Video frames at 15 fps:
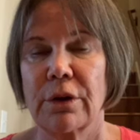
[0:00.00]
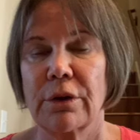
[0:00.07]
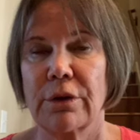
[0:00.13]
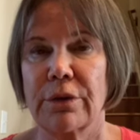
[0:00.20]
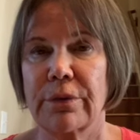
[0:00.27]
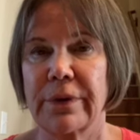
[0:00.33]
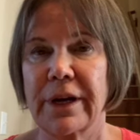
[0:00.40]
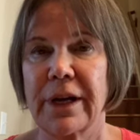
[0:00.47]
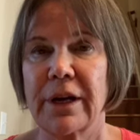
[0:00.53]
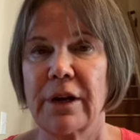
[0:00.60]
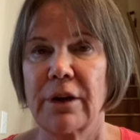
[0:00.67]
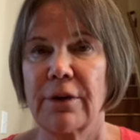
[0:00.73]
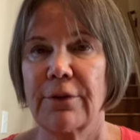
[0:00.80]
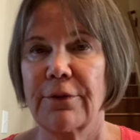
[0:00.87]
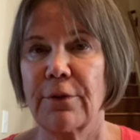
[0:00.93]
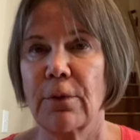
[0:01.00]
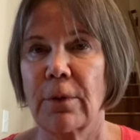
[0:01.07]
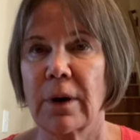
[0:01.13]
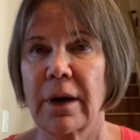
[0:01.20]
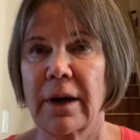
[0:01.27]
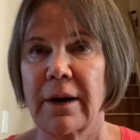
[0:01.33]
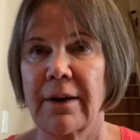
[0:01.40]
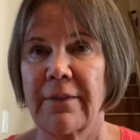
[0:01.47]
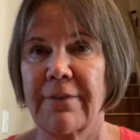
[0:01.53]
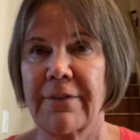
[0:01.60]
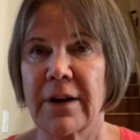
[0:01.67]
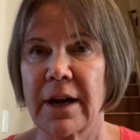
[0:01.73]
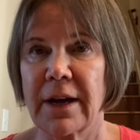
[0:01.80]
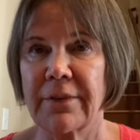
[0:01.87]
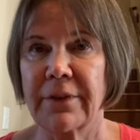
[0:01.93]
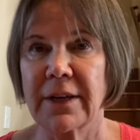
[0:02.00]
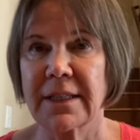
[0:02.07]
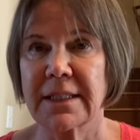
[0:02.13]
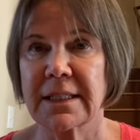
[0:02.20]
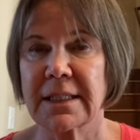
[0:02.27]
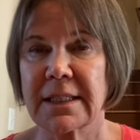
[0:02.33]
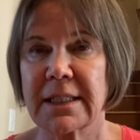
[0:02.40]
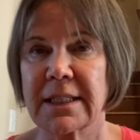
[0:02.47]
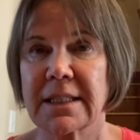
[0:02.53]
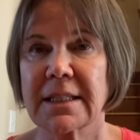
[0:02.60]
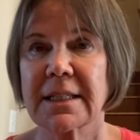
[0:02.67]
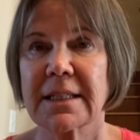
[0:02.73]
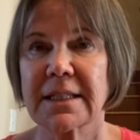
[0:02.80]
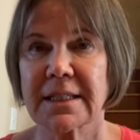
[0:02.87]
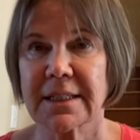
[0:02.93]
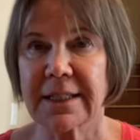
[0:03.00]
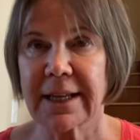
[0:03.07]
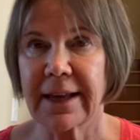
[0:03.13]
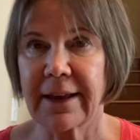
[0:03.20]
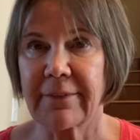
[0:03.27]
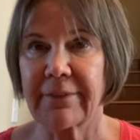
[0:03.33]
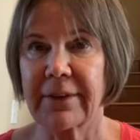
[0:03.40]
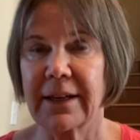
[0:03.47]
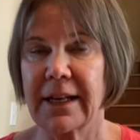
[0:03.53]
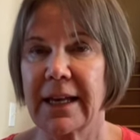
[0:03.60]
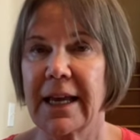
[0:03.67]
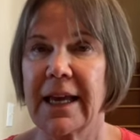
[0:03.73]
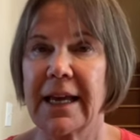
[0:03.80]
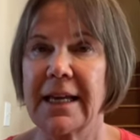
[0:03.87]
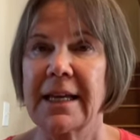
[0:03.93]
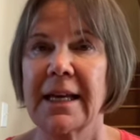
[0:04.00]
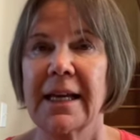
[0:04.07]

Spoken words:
3, 4, 5, 6, 7, 8.